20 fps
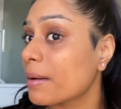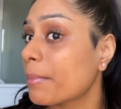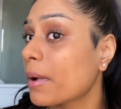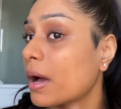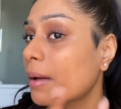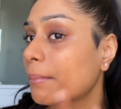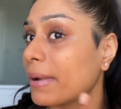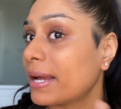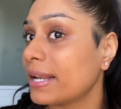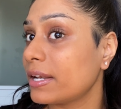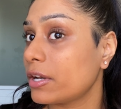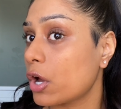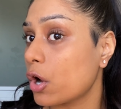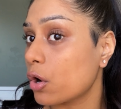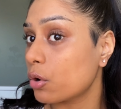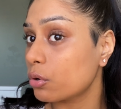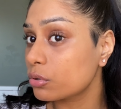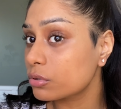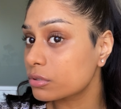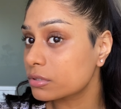on my
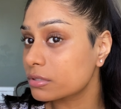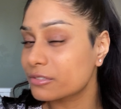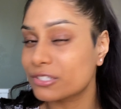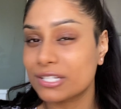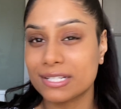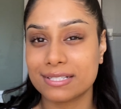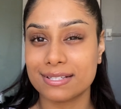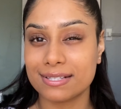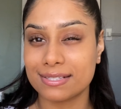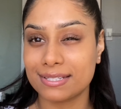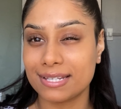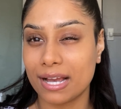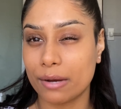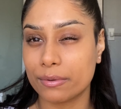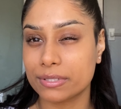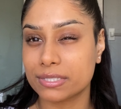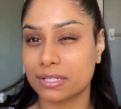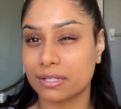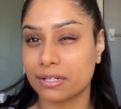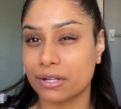nose just to see how
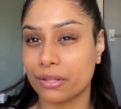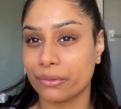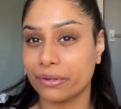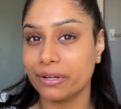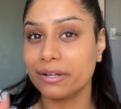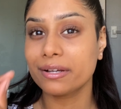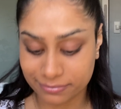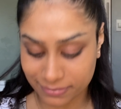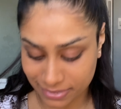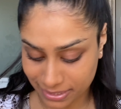it's gonna look.